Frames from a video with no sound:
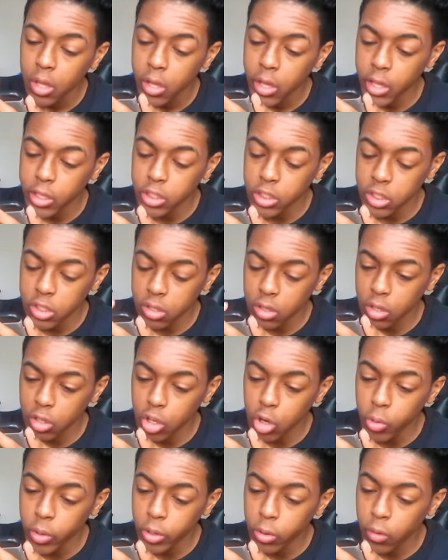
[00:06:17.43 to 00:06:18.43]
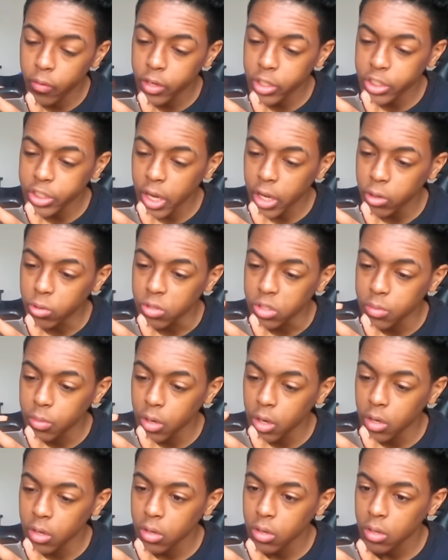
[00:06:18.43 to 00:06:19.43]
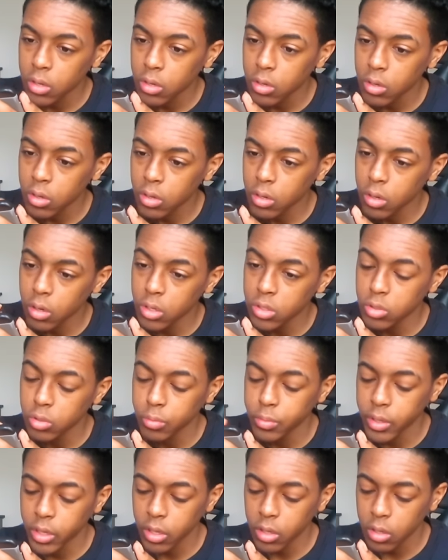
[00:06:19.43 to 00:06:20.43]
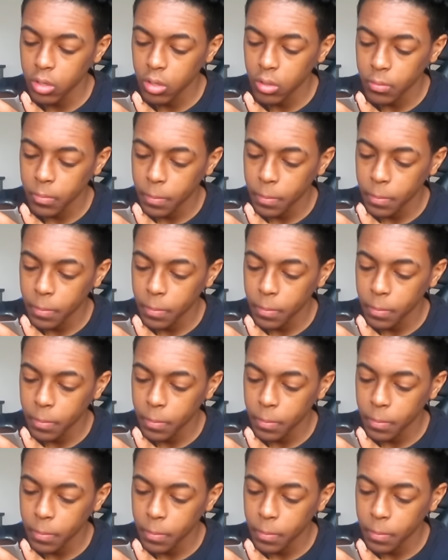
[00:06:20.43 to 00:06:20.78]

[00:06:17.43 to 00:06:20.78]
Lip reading: And just go in over the shadows, bro. Oh, that's too big.